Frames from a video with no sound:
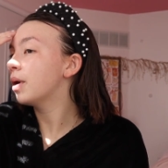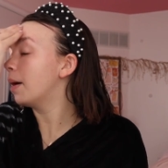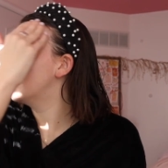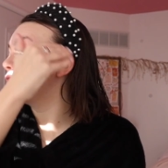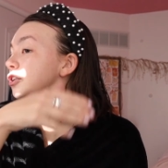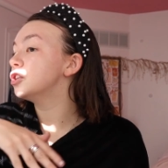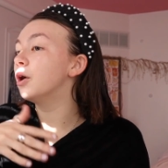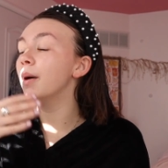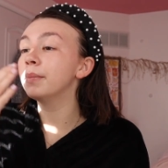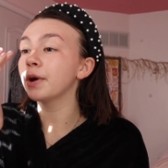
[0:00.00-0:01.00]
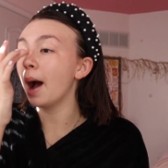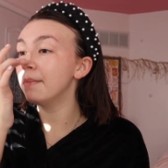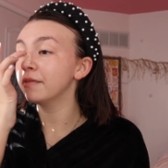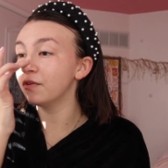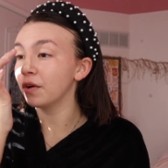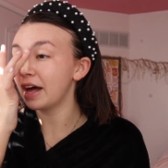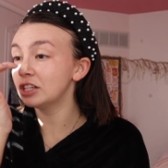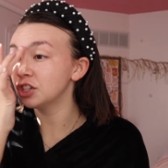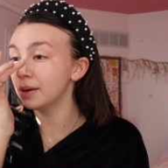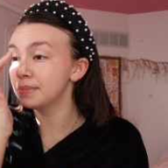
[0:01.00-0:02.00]
probably also prep for
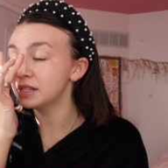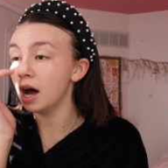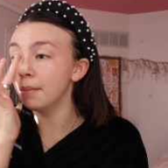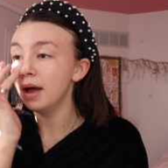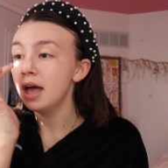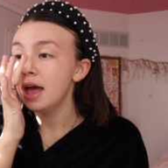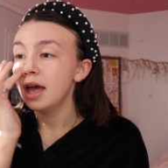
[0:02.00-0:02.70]
that trip some